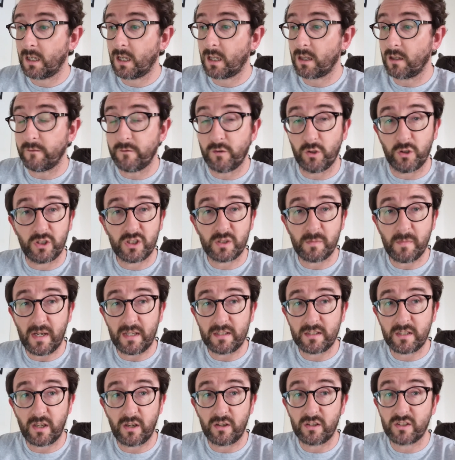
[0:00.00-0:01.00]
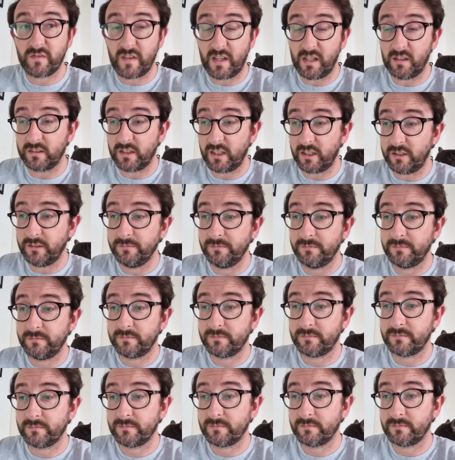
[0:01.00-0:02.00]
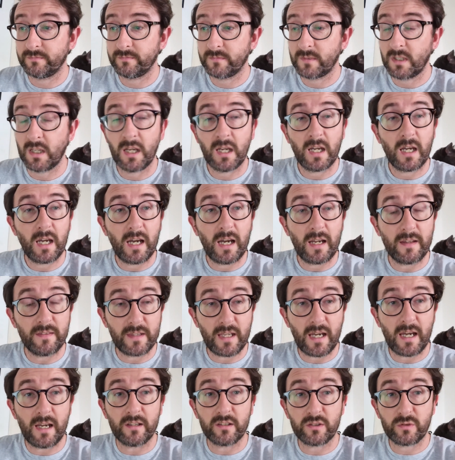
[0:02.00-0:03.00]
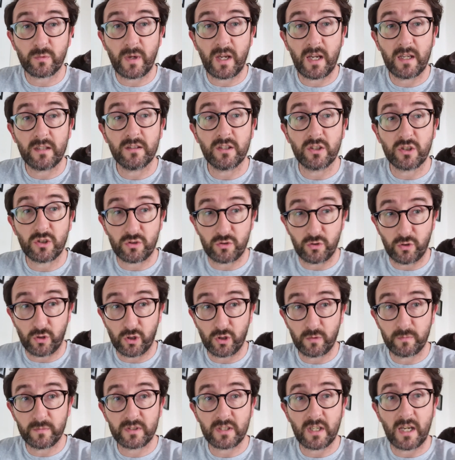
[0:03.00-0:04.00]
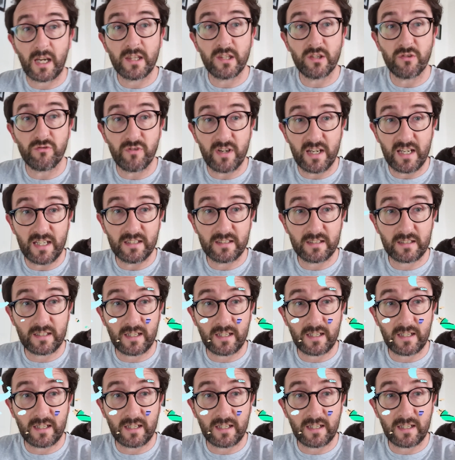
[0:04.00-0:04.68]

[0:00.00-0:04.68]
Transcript: The foolish man's house fell down, and that is when the storms and the rains